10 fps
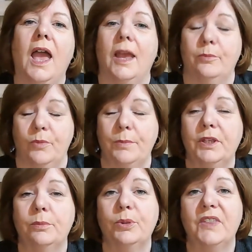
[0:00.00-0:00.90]
And remember, you
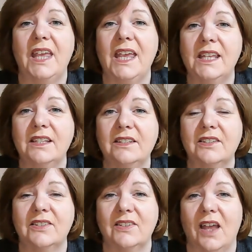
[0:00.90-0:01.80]
can put the N
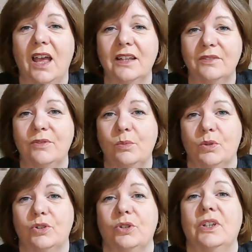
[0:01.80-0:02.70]
to start if you
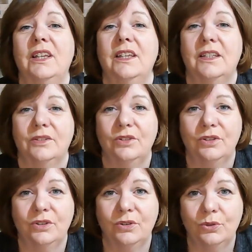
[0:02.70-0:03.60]
want to.
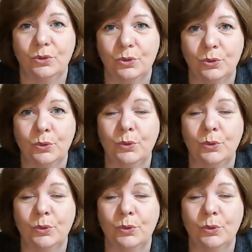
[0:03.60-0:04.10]
No.